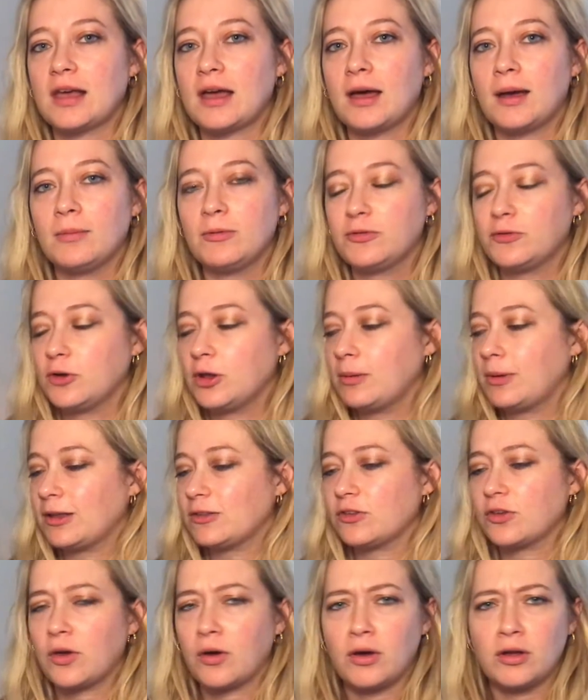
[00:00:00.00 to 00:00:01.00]
uh, before you're about
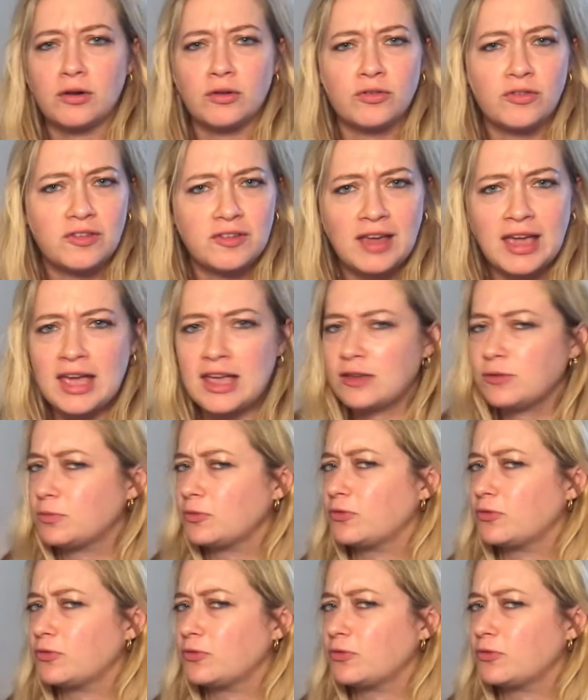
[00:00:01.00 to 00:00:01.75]
to go out on stage,